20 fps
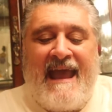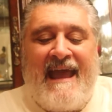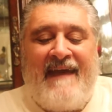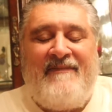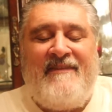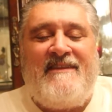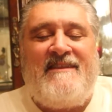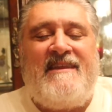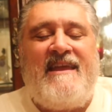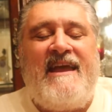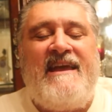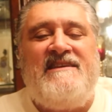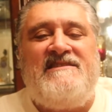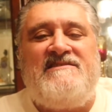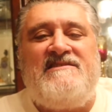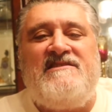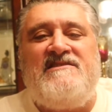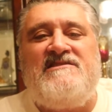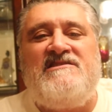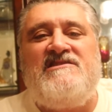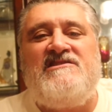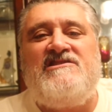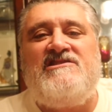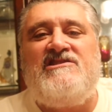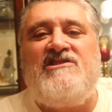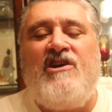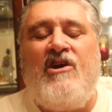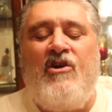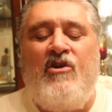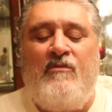And the taste is
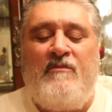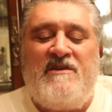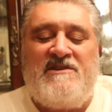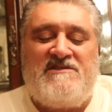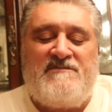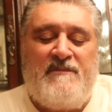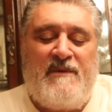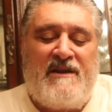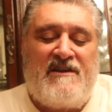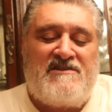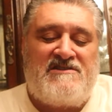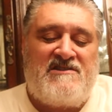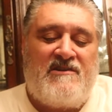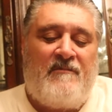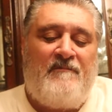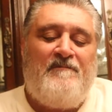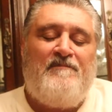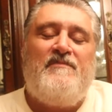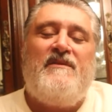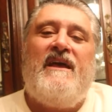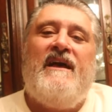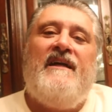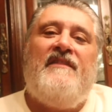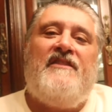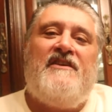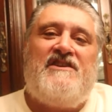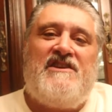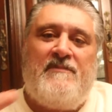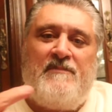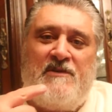so much better. So
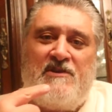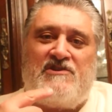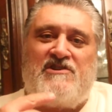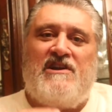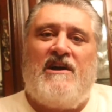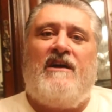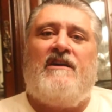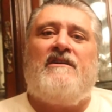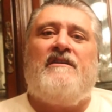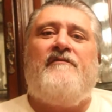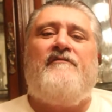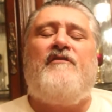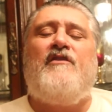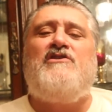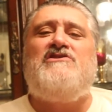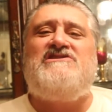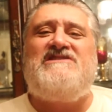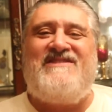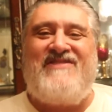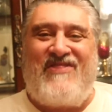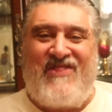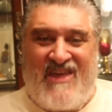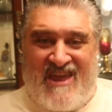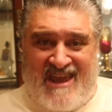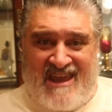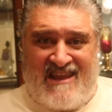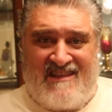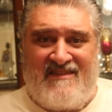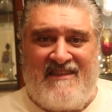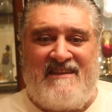the tip of your tongue, the first
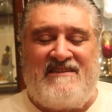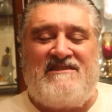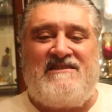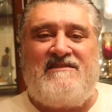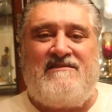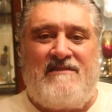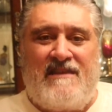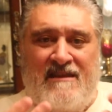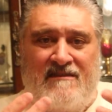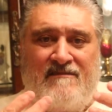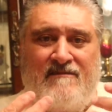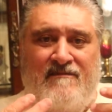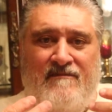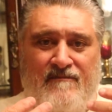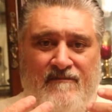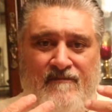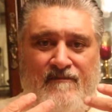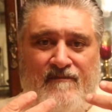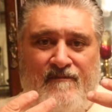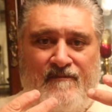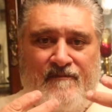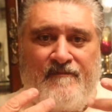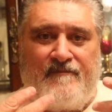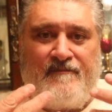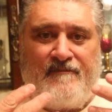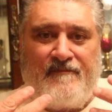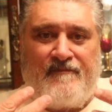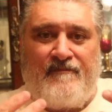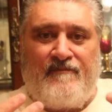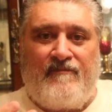thing that, that
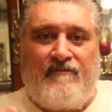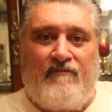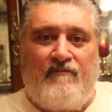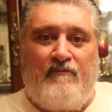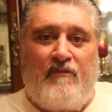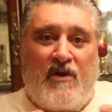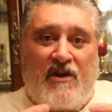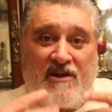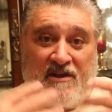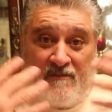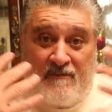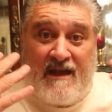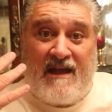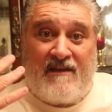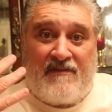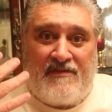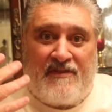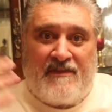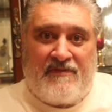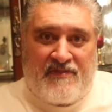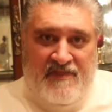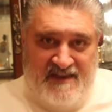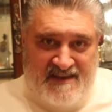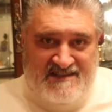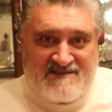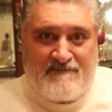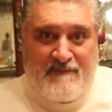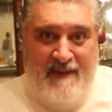part of your mouth that things